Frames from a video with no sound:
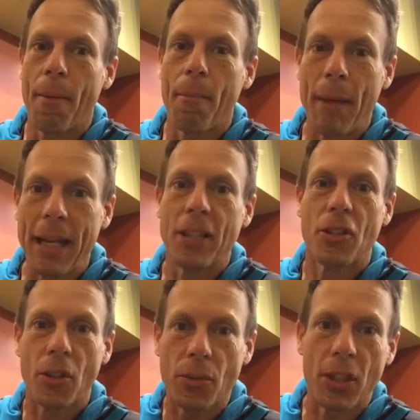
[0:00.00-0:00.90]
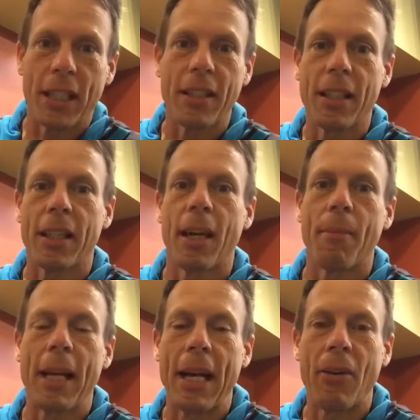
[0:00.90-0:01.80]
manage those things that come
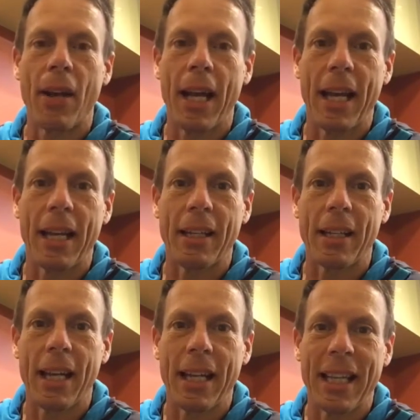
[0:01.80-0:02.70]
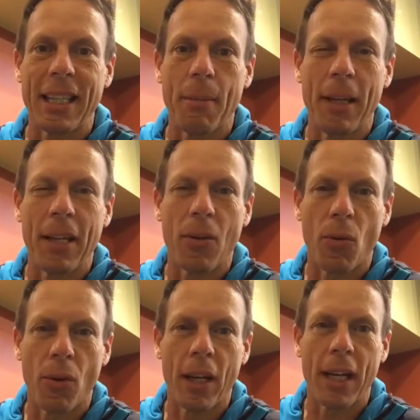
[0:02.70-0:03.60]
down and get them in an
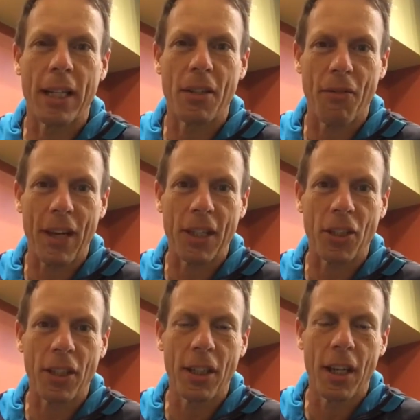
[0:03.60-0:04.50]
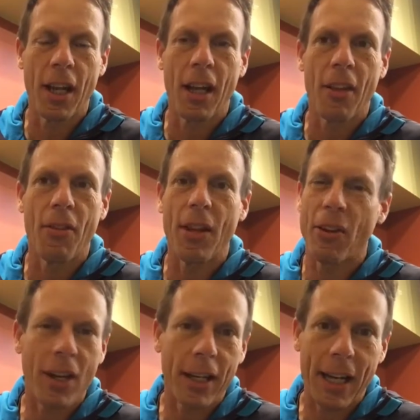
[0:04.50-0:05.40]
organized fashion, they're
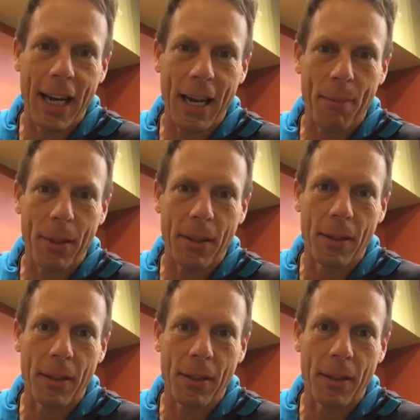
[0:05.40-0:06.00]
not going to happen.